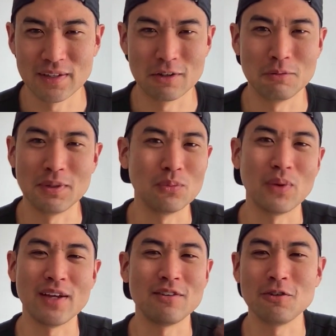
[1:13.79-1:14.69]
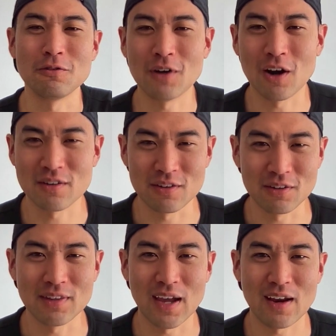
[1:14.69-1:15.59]
It would be way too far to
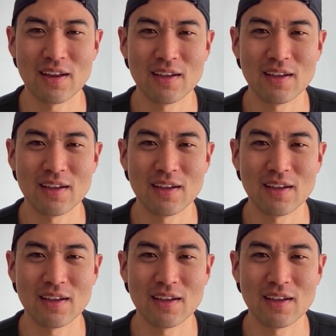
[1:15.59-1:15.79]
do that.